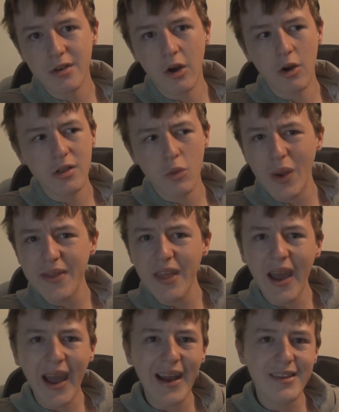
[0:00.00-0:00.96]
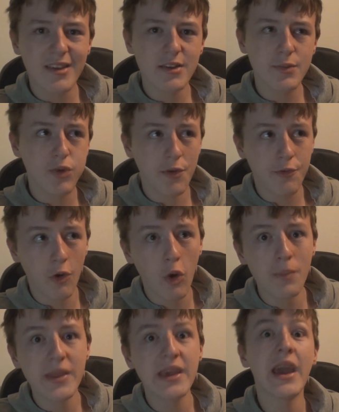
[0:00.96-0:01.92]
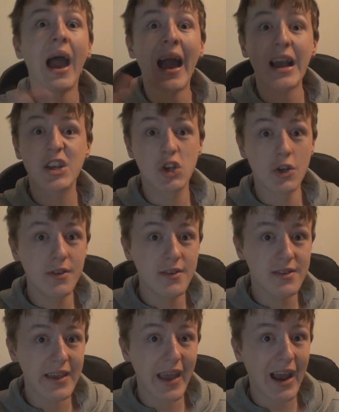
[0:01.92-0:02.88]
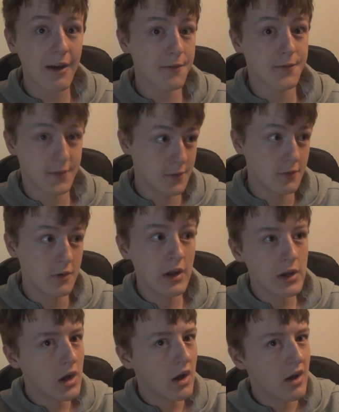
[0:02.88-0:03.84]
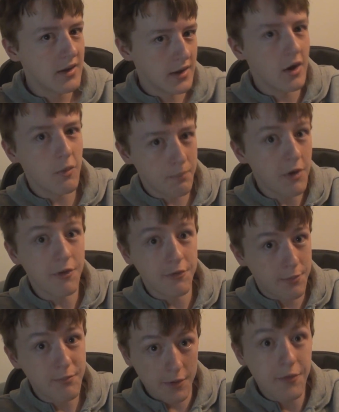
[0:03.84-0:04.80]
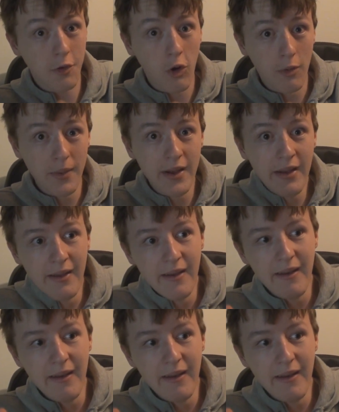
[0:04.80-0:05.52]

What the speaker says: the way the actors perform the actions they have to, you know, perform.